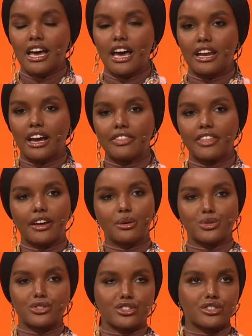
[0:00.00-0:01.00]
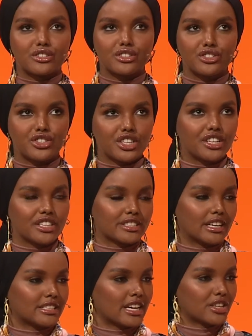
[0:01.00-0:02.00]
And I thought it was just genius
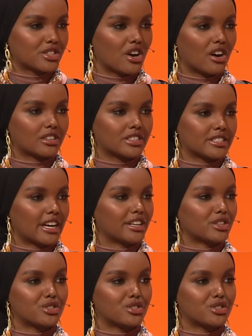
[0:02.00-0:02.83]
that TED Talk decided